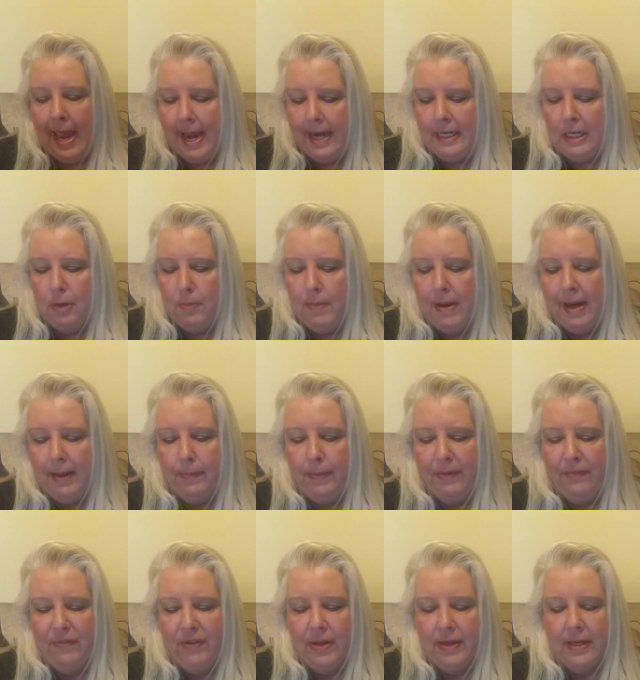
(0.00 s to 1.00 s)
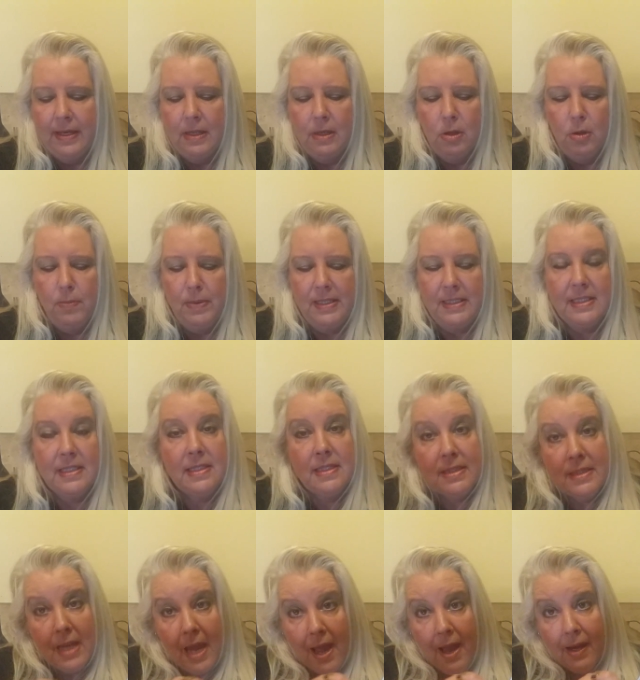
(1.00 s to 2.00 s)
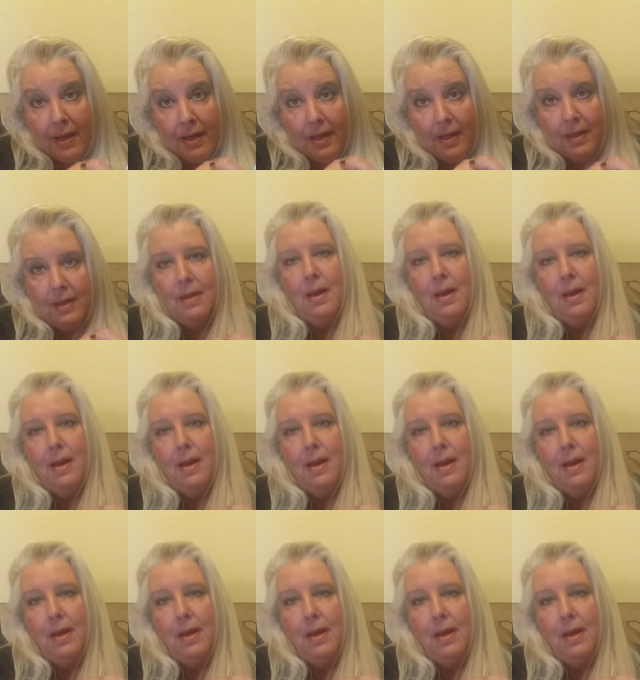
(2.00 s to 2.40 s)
and you may be feeling a little bit stuck.